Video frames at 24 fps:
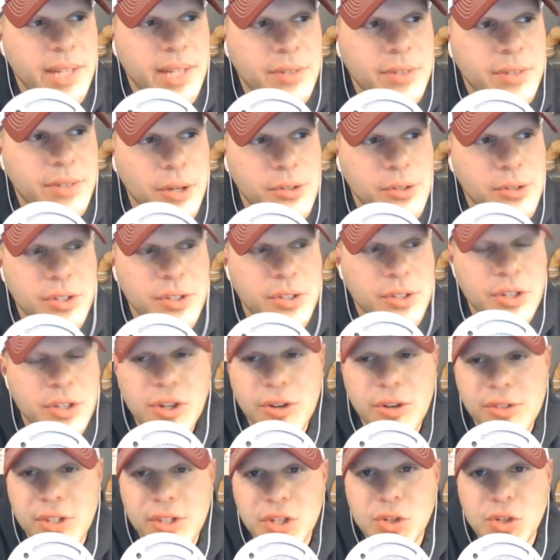live close to the
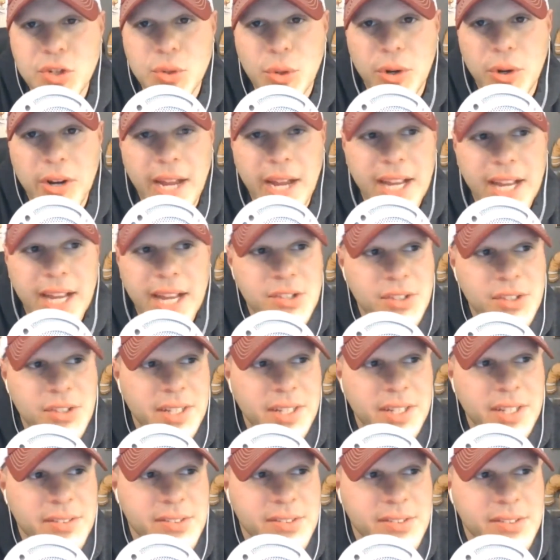Jersey Shore, actually, in